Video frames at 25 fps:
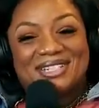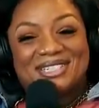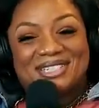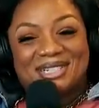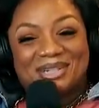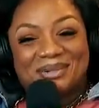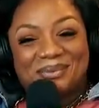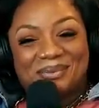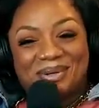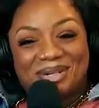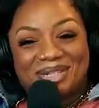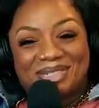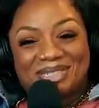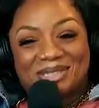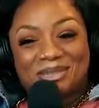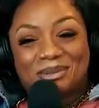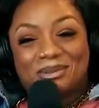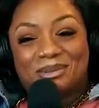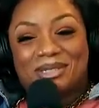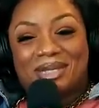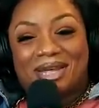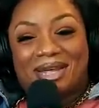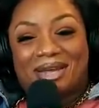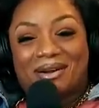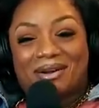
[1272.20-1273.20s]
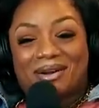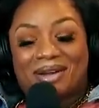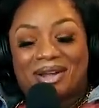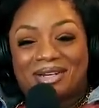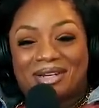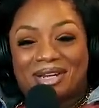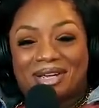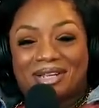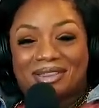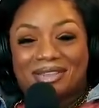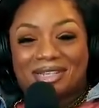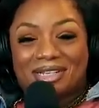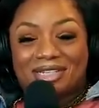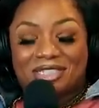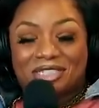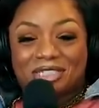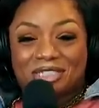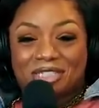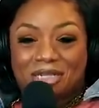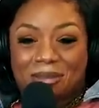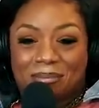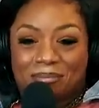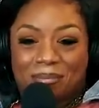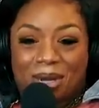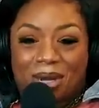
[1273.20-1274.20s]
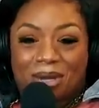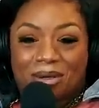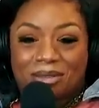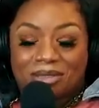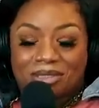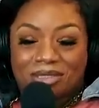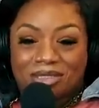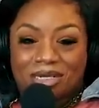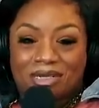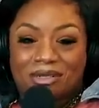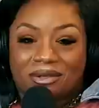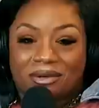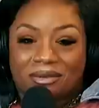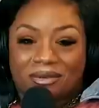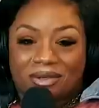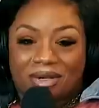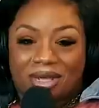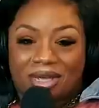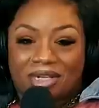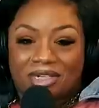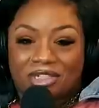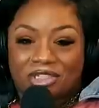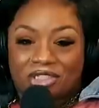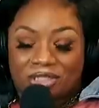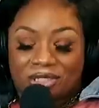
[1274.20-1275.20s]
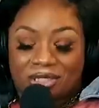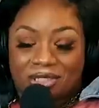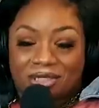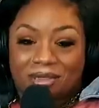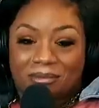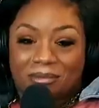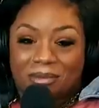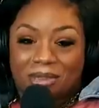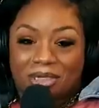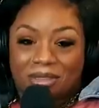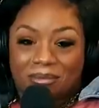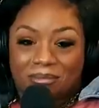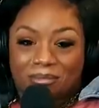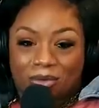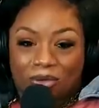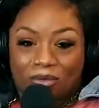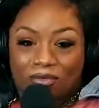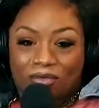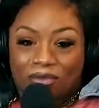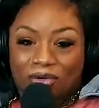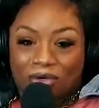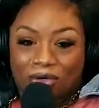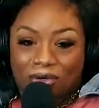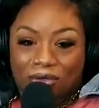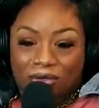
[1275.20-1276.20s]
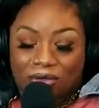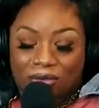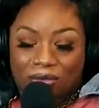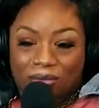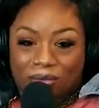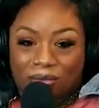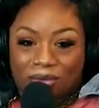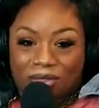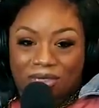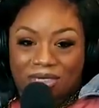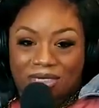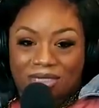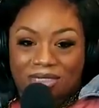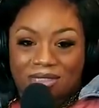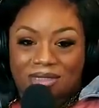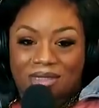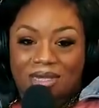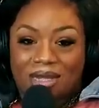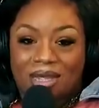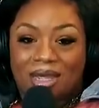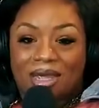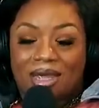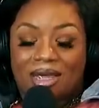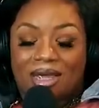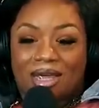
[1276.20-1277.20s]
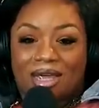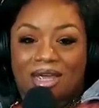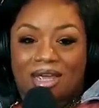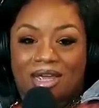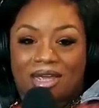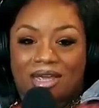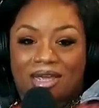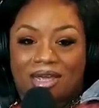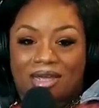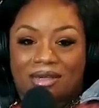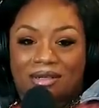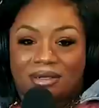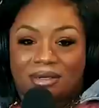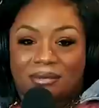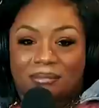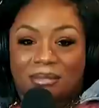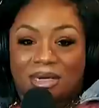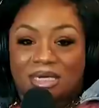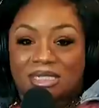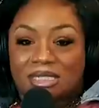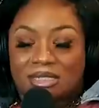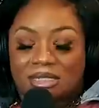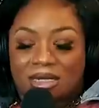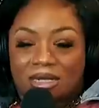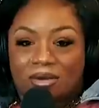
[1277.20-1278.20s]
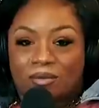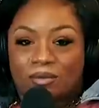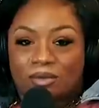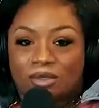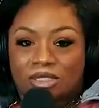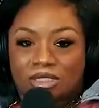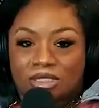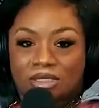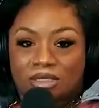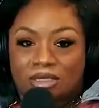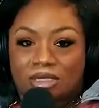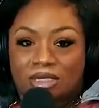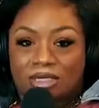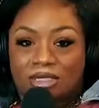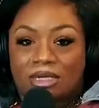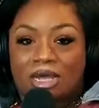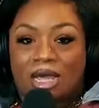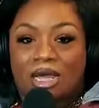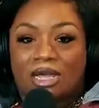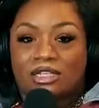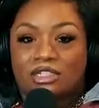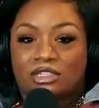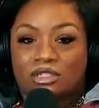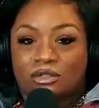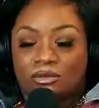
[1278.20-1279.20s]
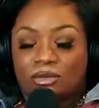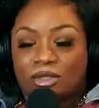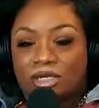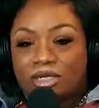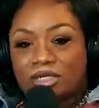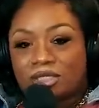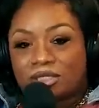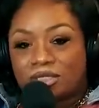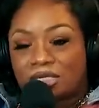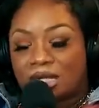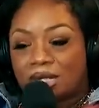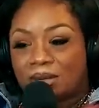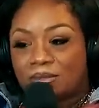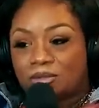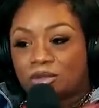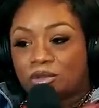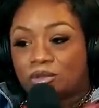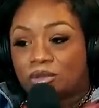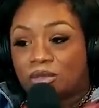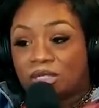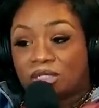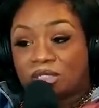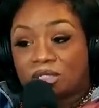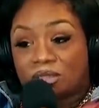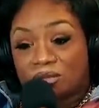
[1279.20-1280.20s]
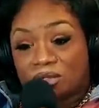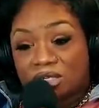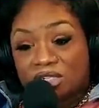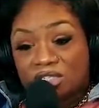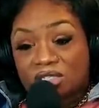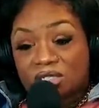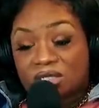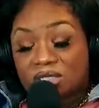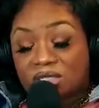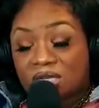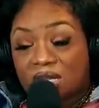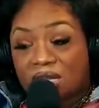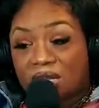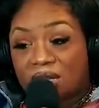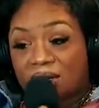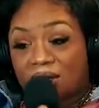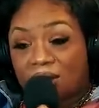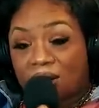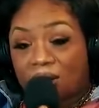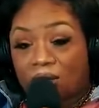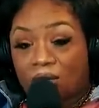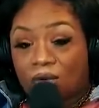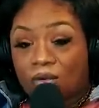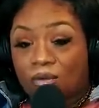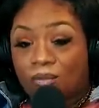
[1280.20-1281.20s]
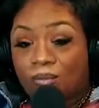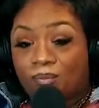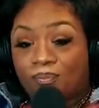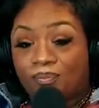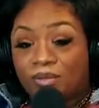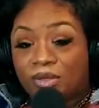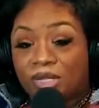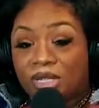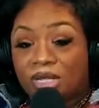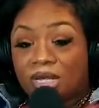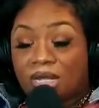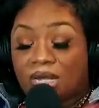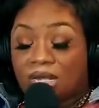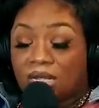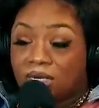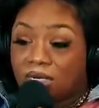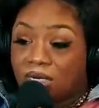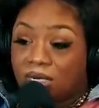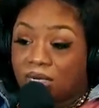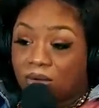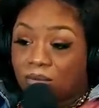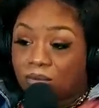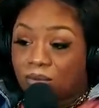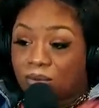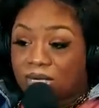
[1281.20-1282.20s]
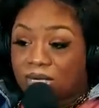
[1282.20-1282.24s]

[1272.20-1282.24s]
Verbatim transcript: she went to there, and I think she did Ball State online, and she ended up getting both of her degrees. And my son was in high school at the time too. They so they just stayed home and helped